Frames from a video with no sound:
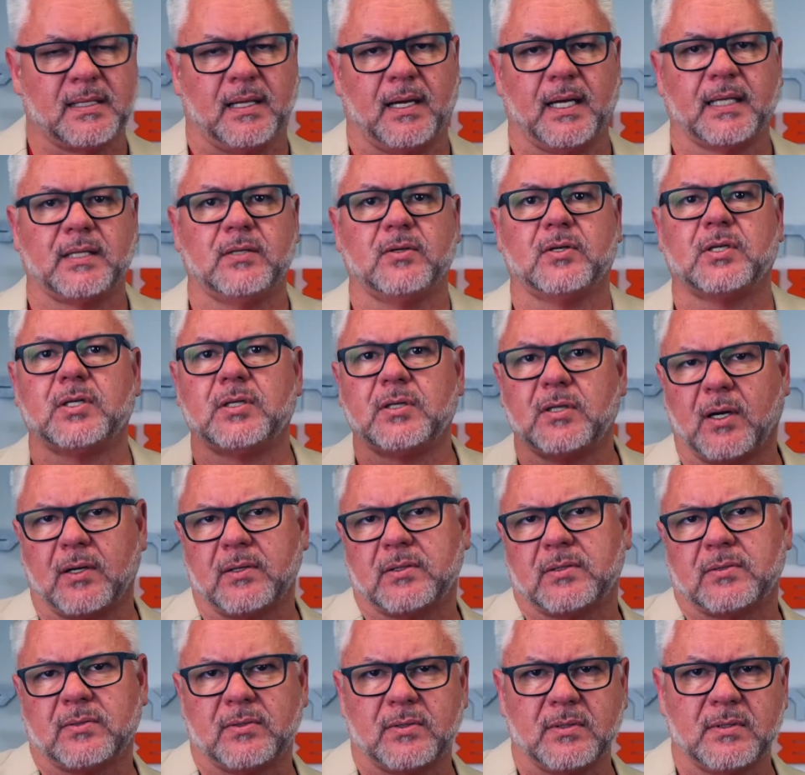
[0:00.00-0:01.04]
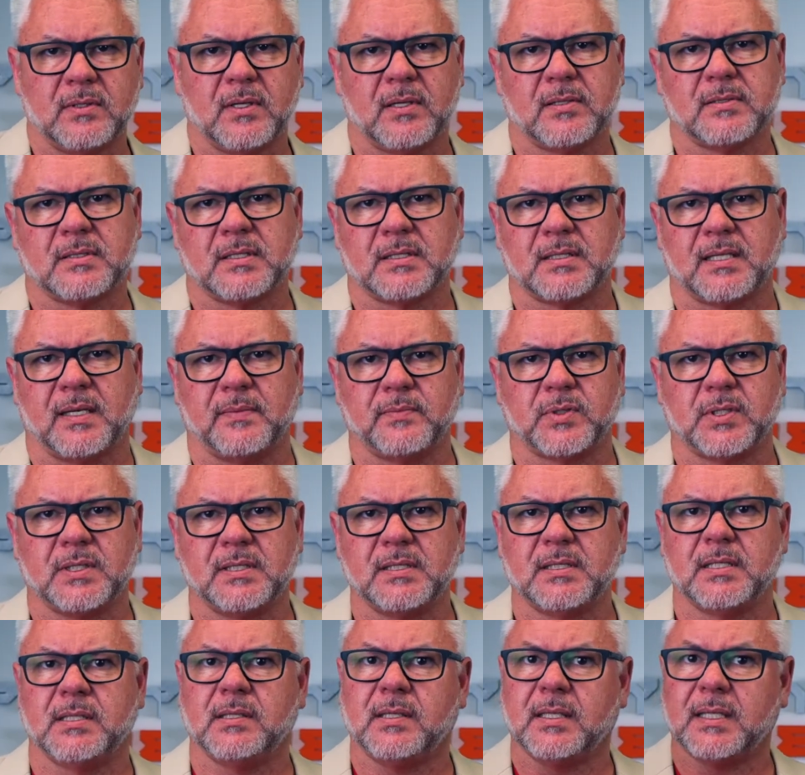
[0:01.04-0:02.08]
like? You can go through those
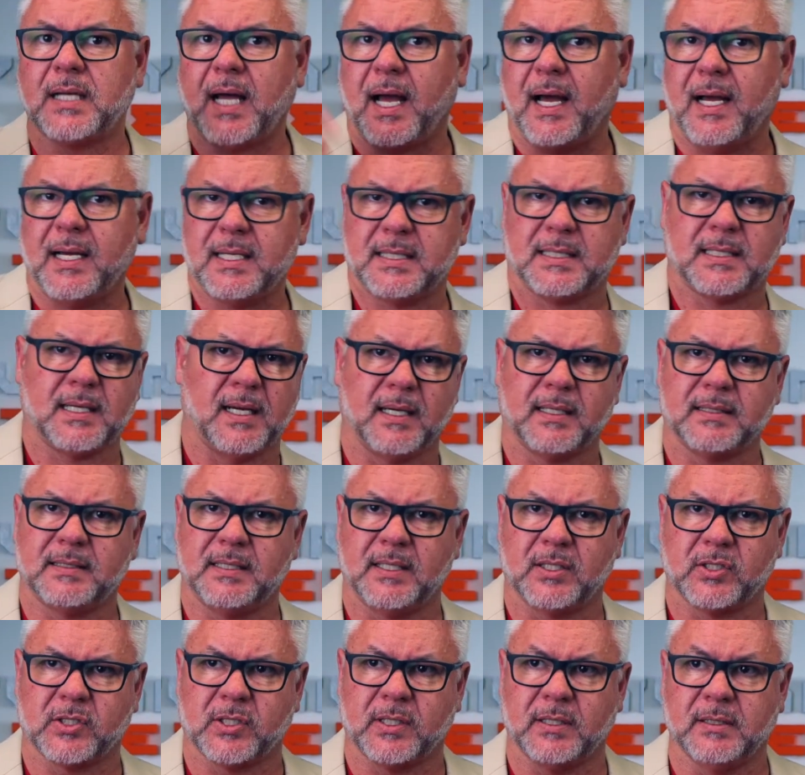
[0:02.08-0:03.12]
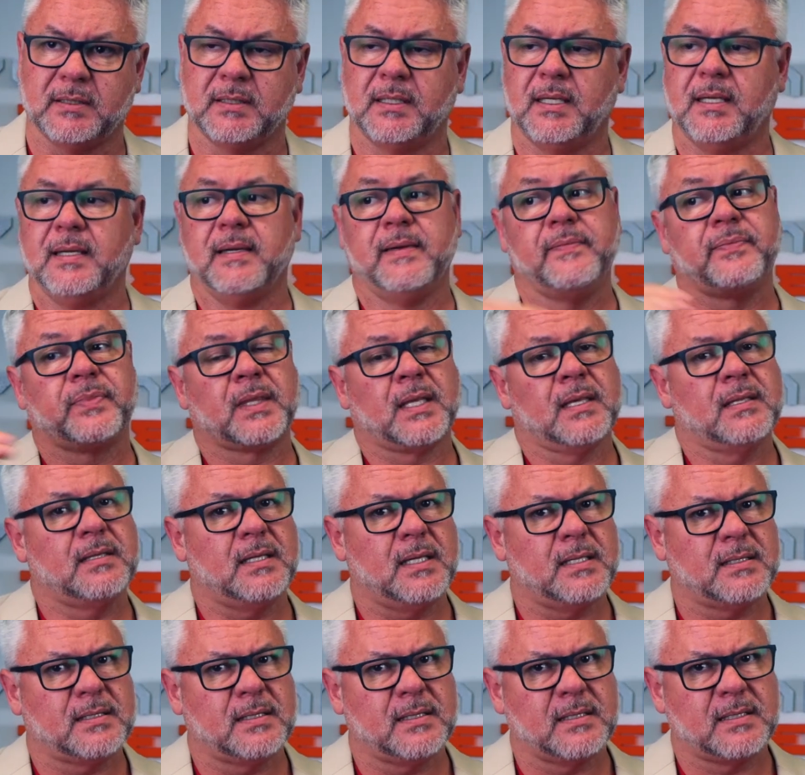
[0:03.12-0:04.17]
assumptions. You can ask architecture,
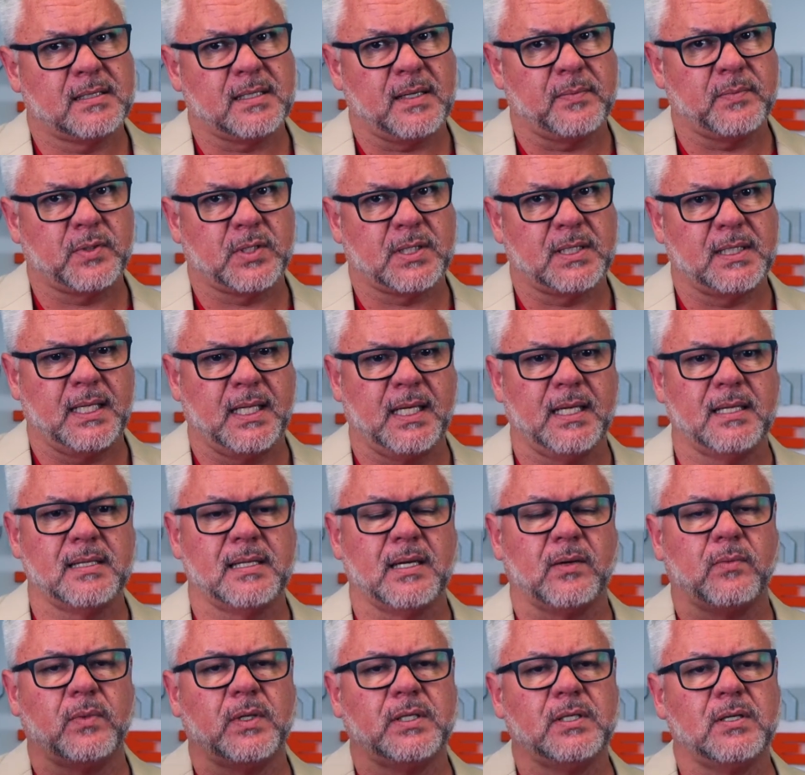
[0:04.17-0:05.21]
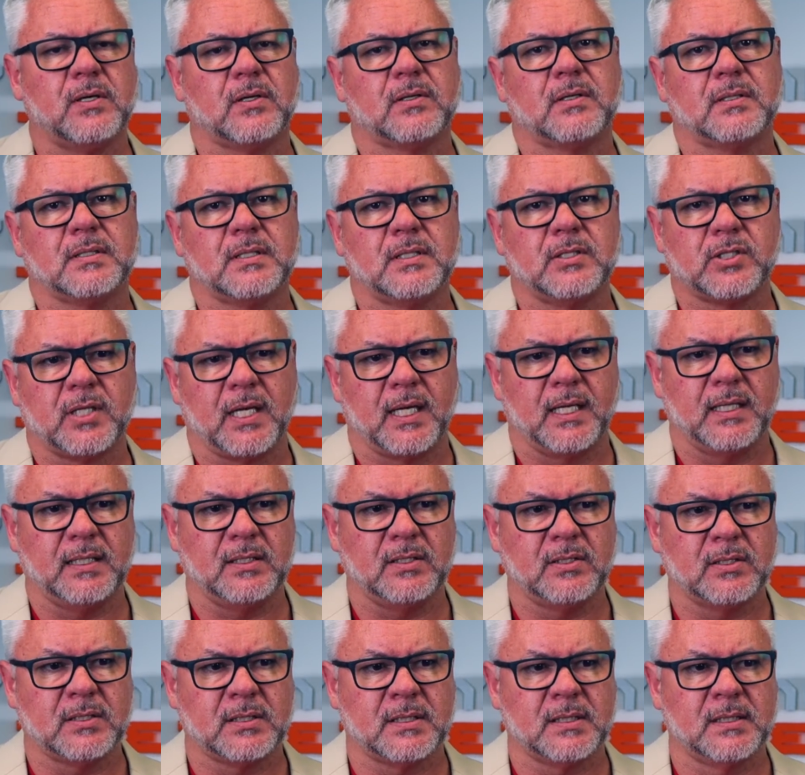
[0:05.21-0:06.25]
there's an assumption here that we're not going to
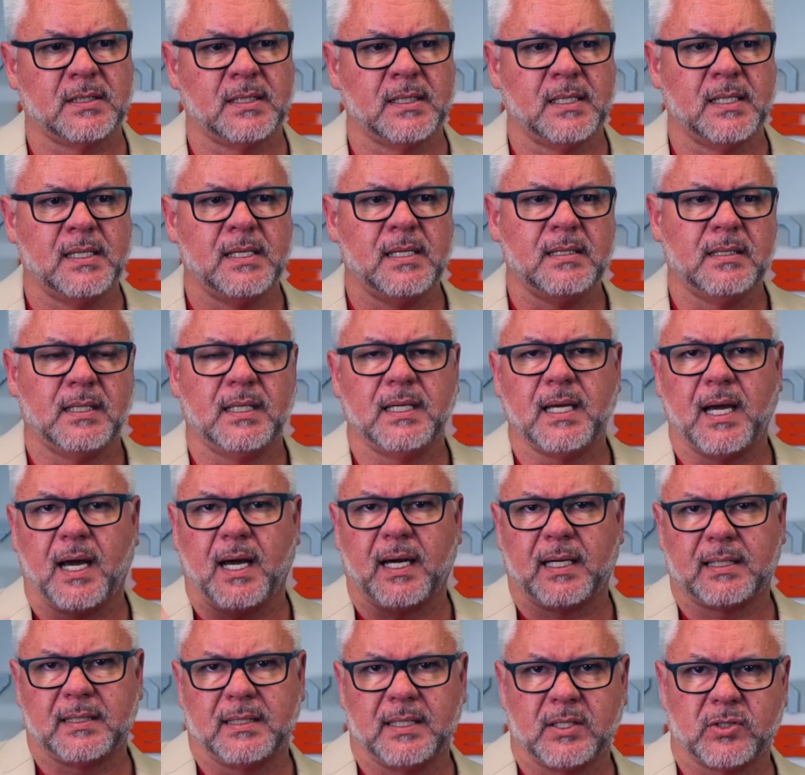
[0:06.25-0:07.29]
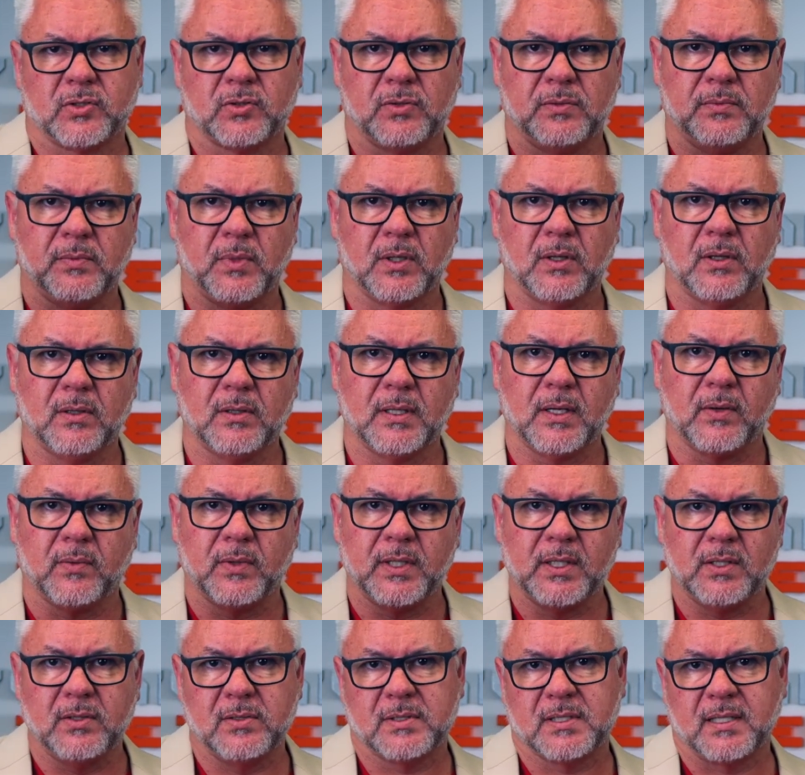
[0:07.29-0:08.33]
change the architectural model that
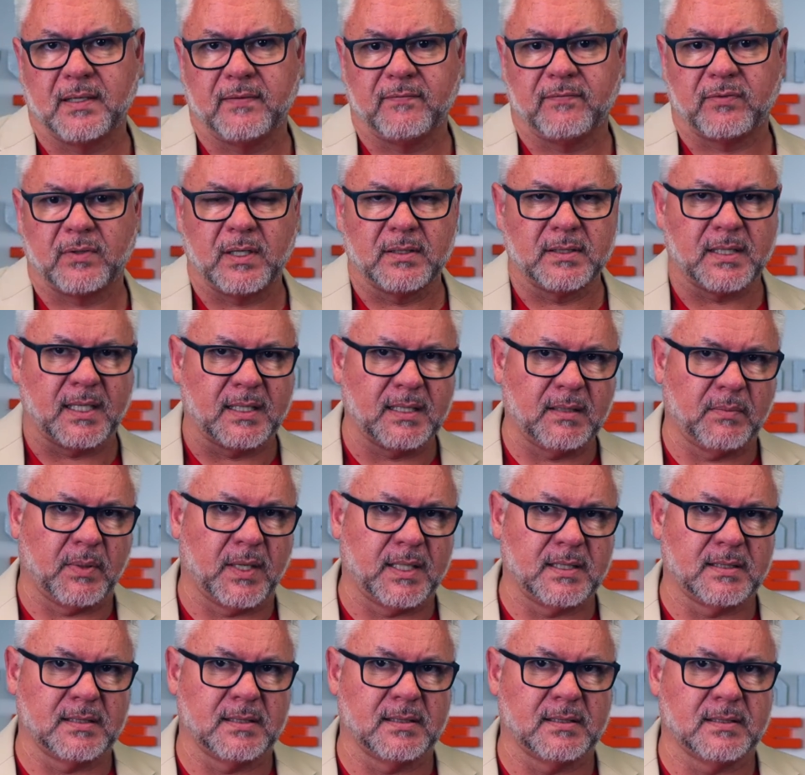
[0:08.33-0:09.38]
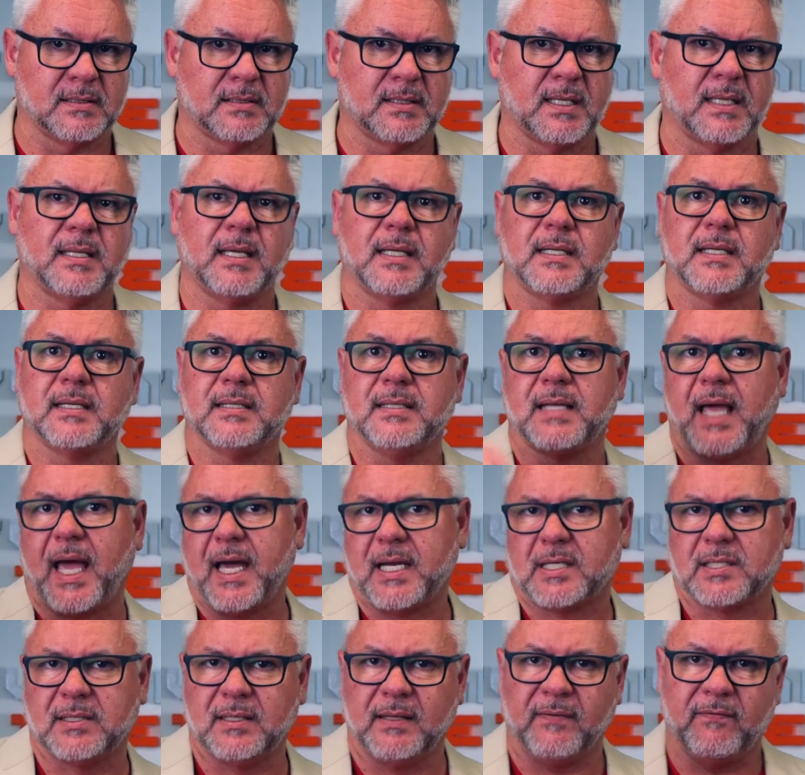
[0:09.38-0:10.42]
we're using for our databases, and they can
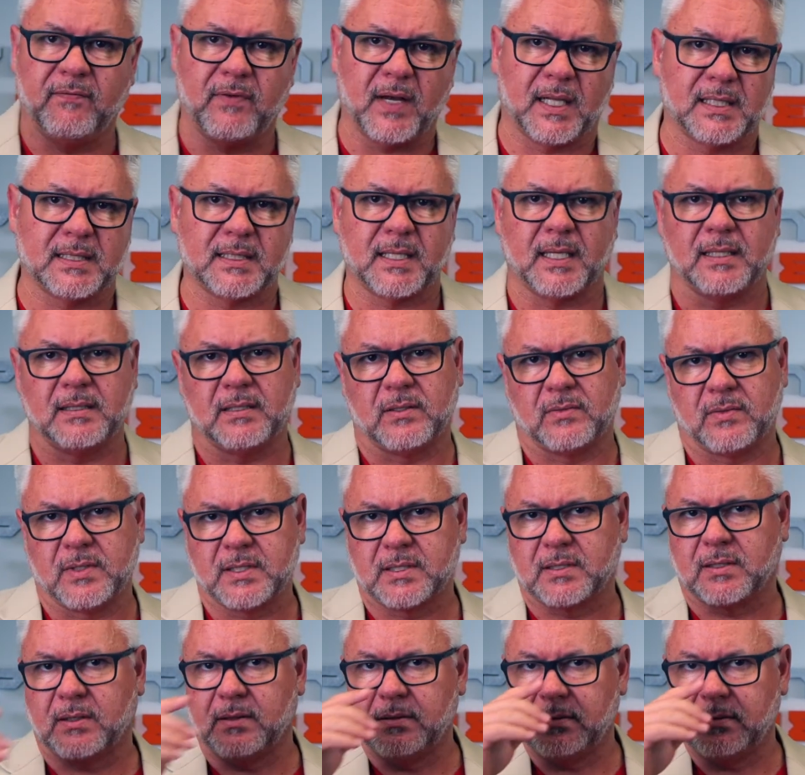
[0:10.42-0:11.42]
actually validate the risk